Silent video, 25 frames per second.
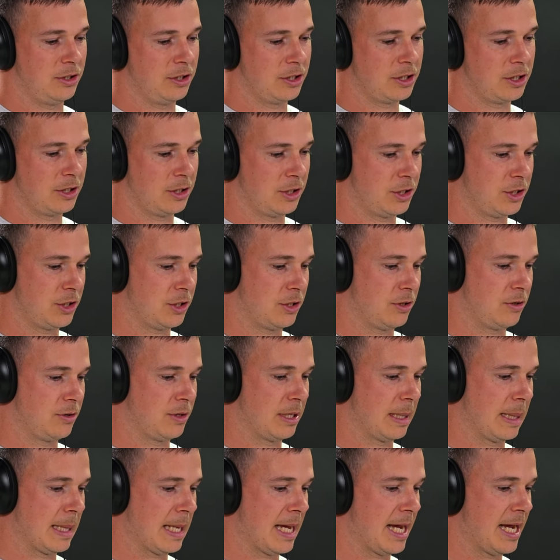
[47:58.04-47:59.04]
you can show
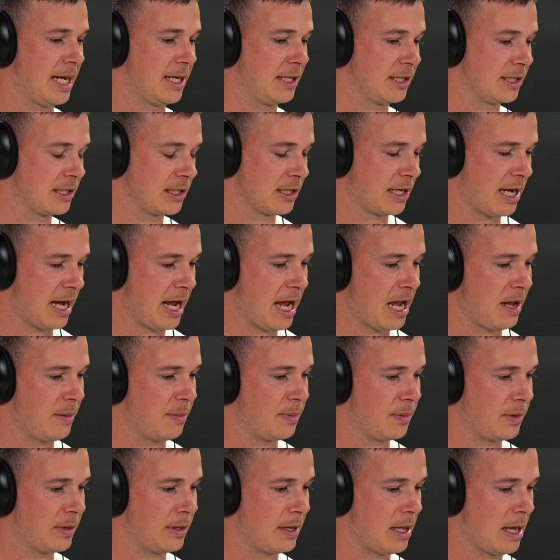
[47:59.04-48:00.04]
the
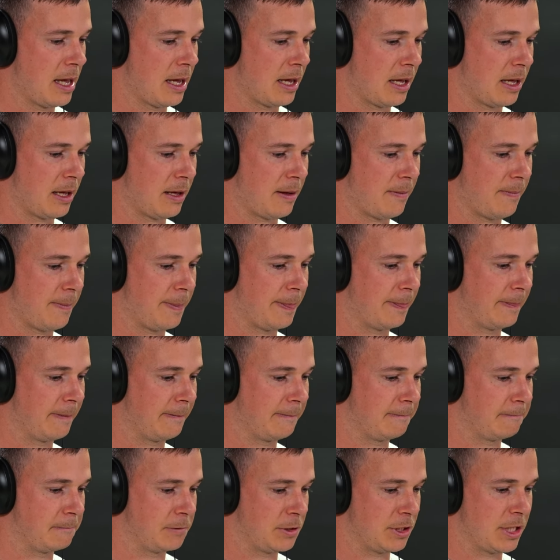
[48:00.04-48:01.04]
landscape, um,
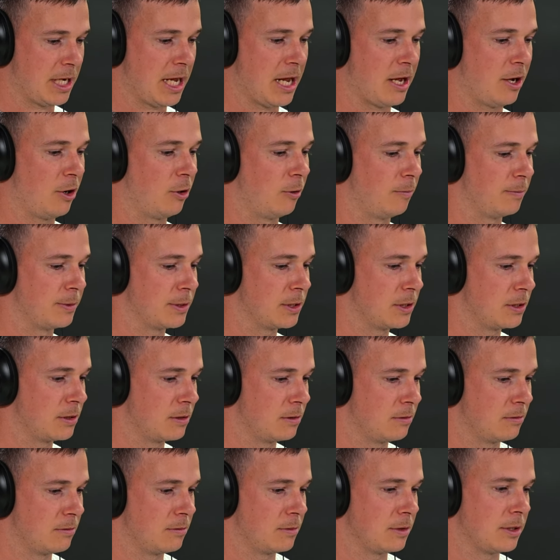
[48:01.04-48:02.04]
which
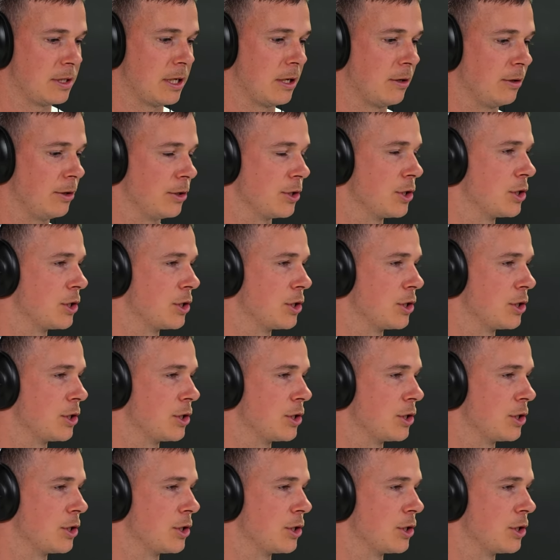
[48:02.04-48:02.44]
helps tell